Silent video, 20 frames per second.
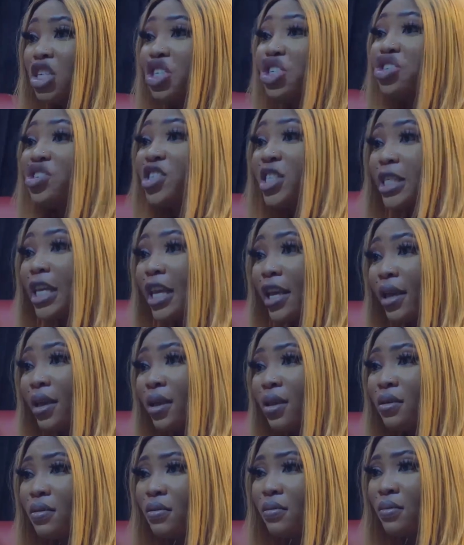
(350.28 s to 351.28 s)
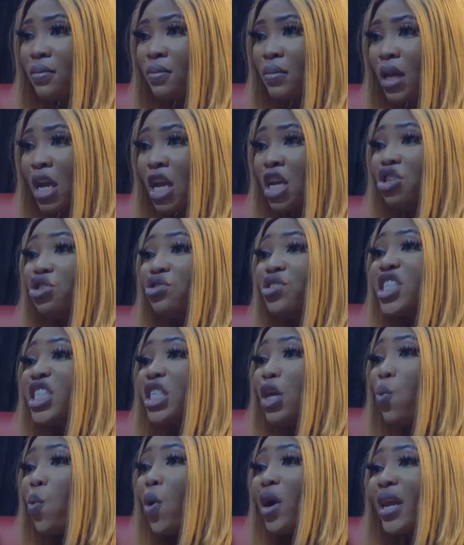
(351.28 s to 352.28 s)
You see
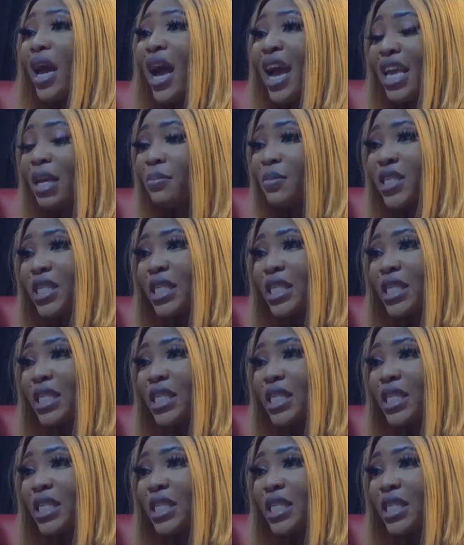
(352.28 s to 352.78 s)
what I am